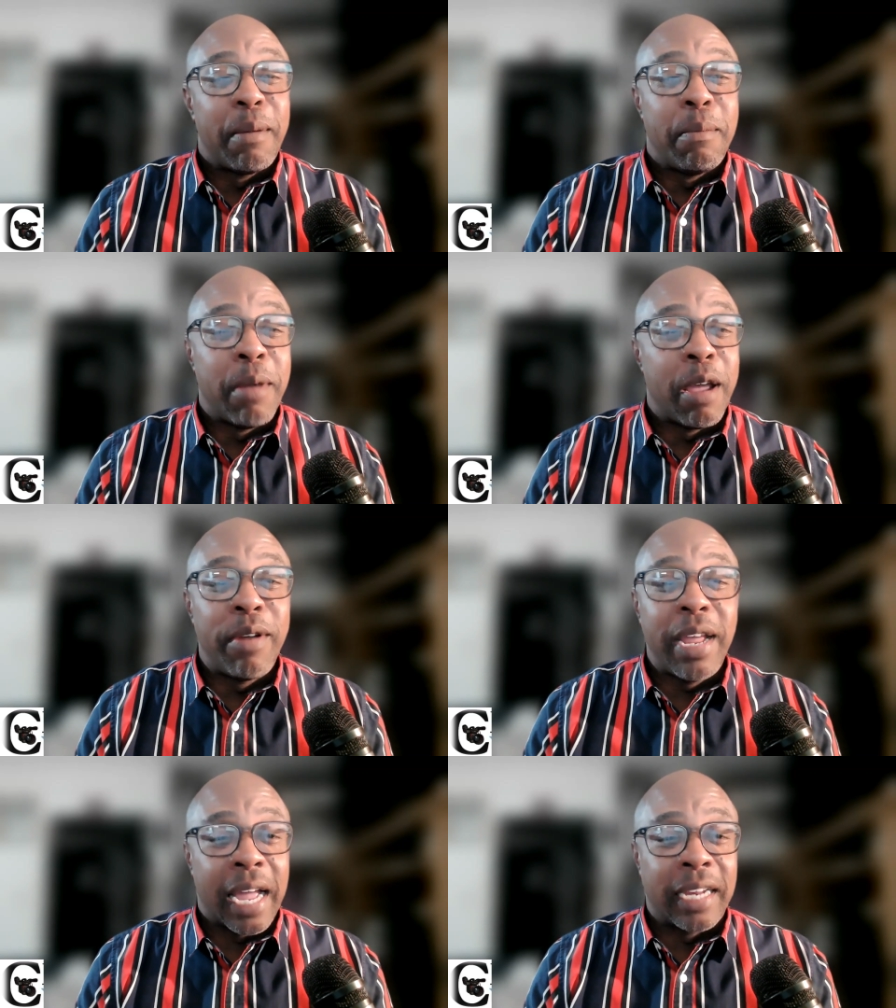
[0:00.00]

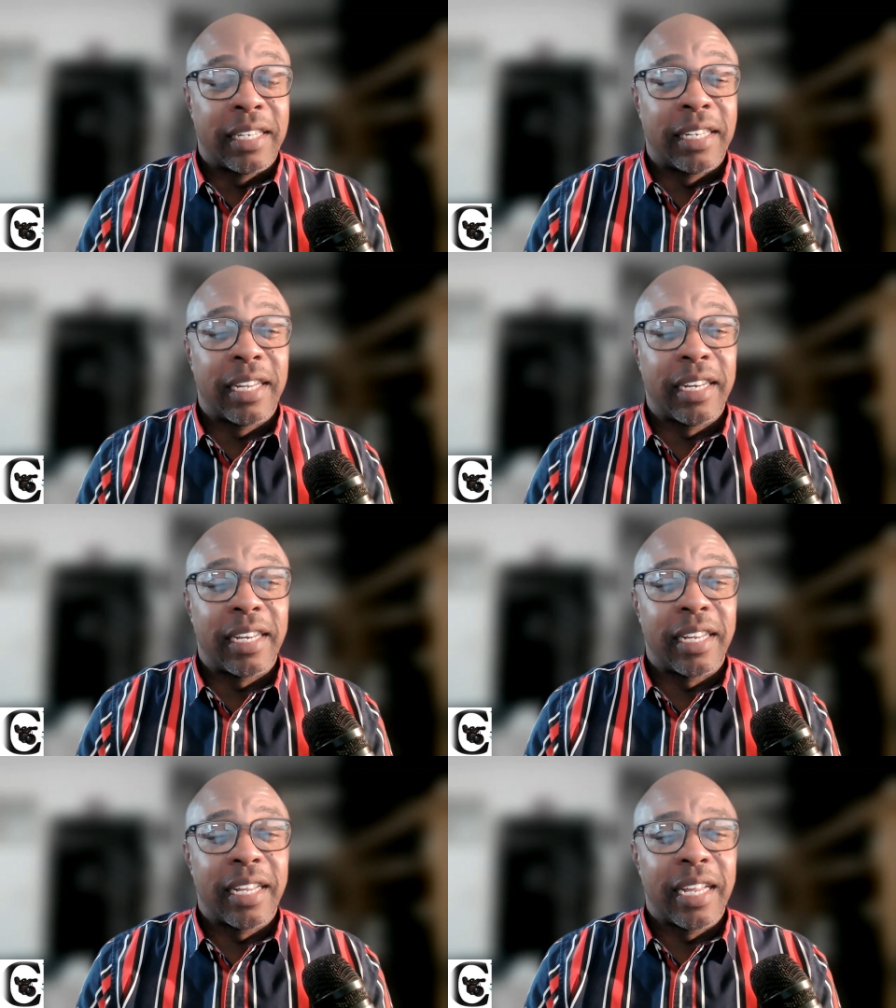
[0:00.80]
Mary answered,
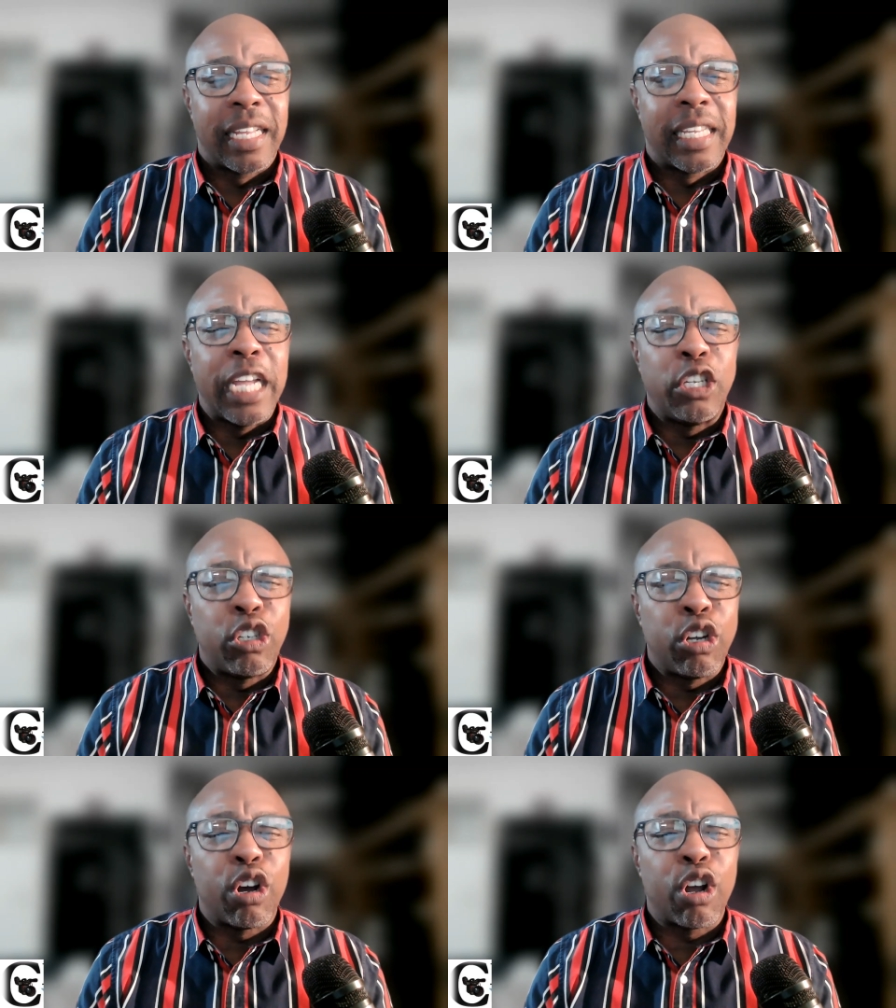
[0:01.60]
They
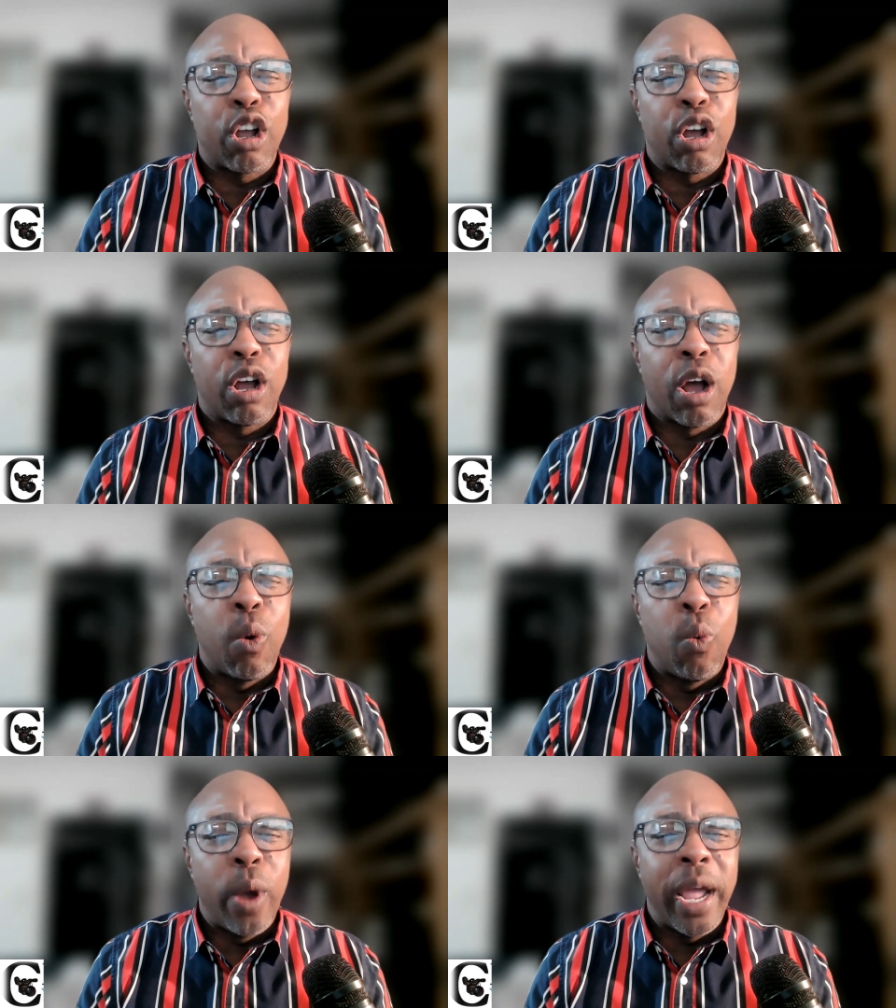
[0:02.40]
took
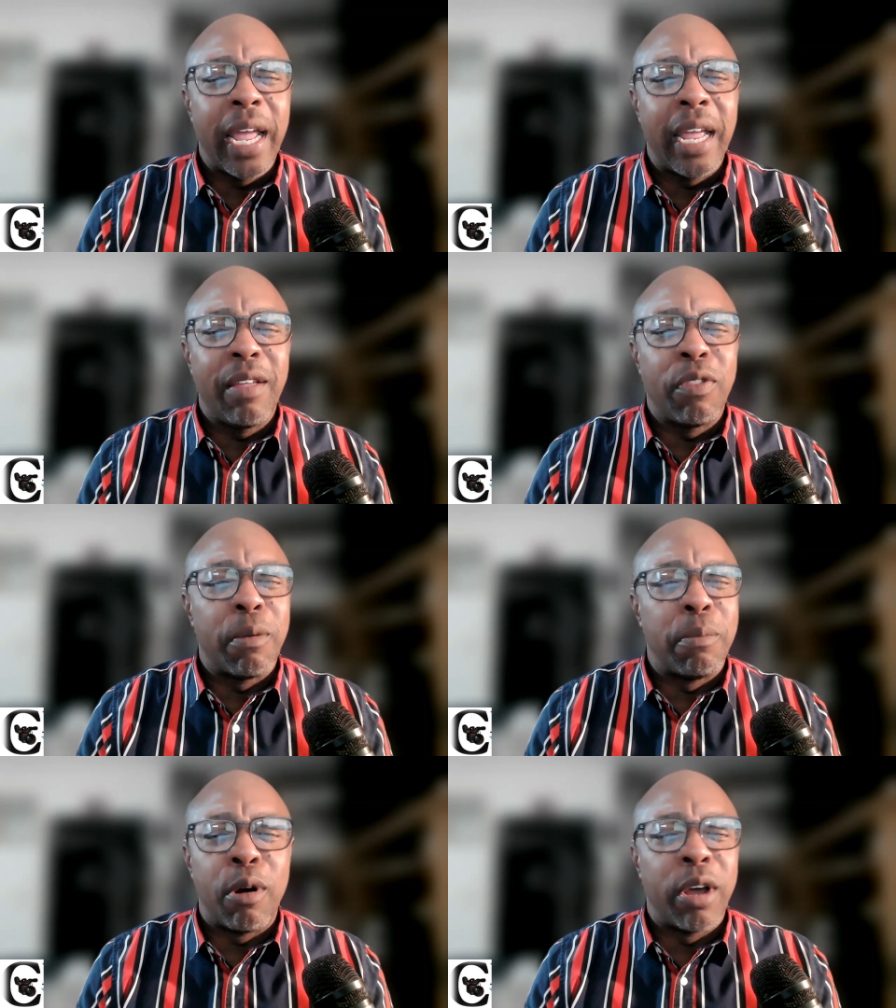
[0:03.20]
away
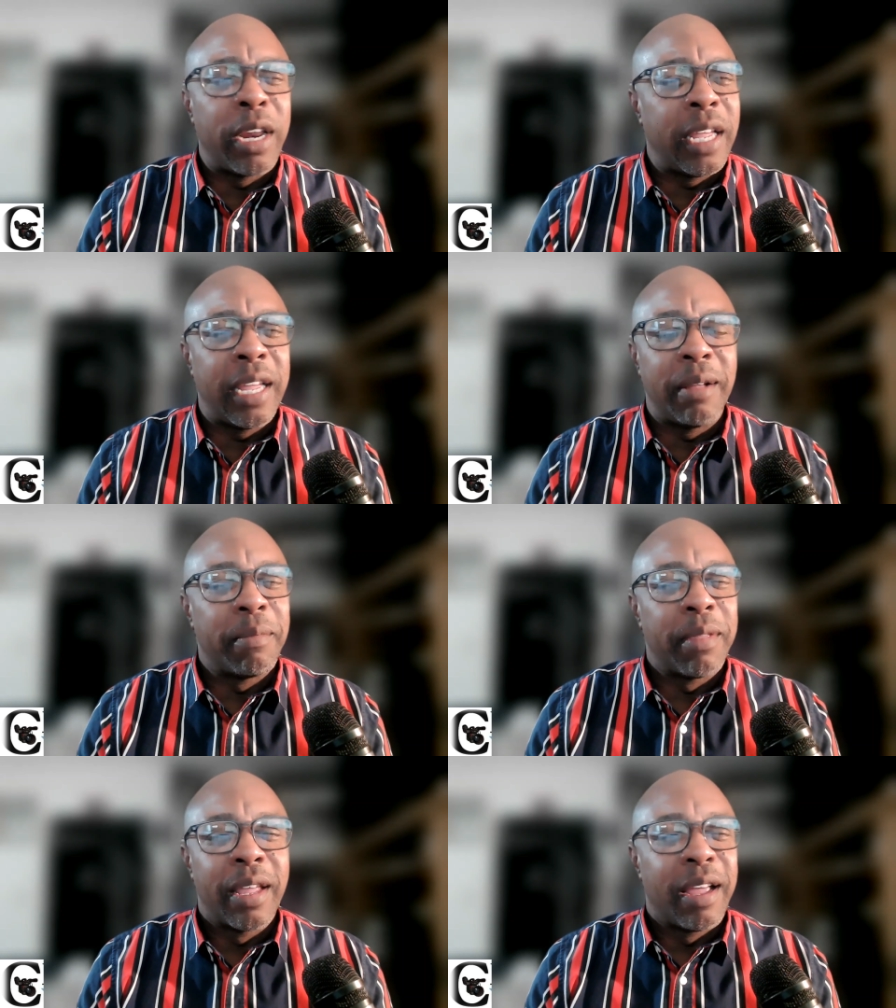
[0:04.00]
the body
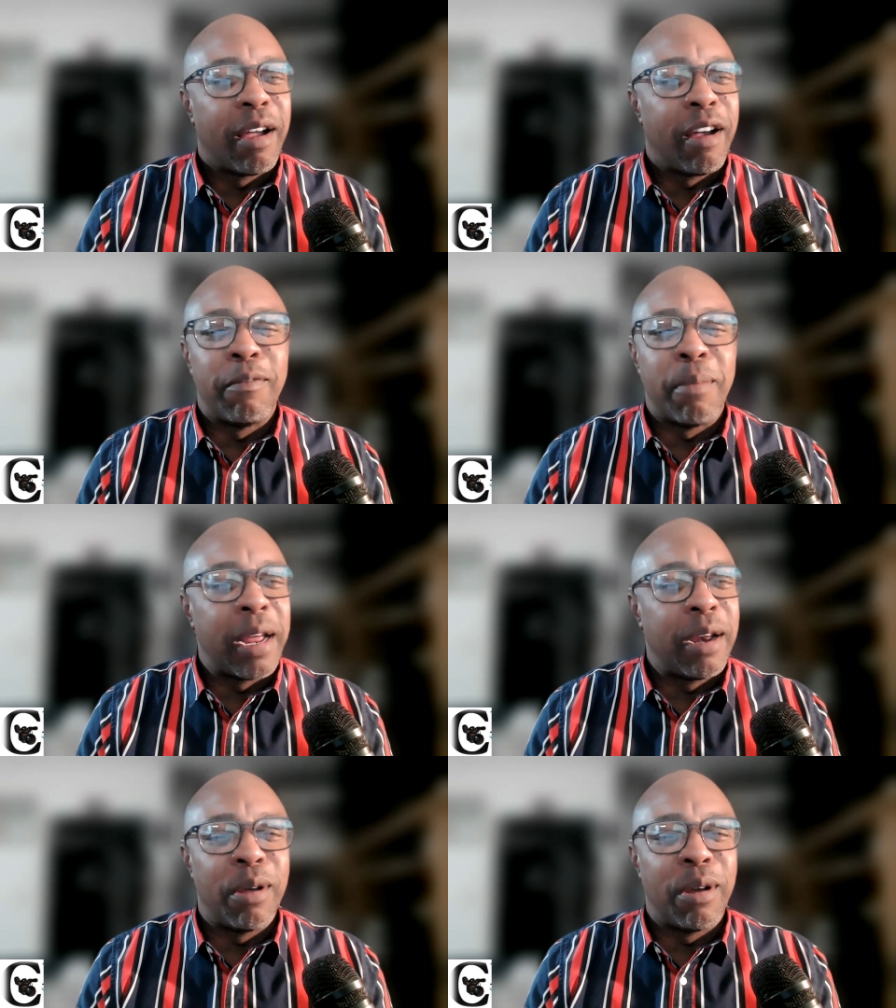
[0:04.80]
of
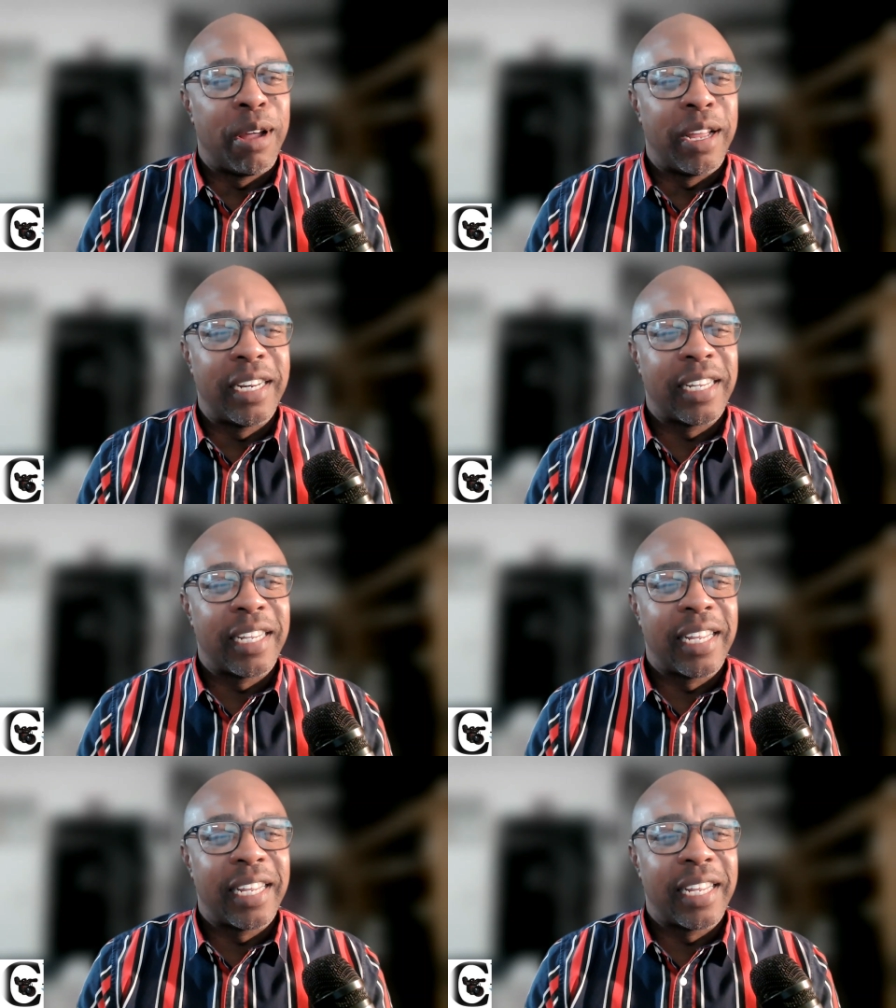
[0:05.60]
my Lord,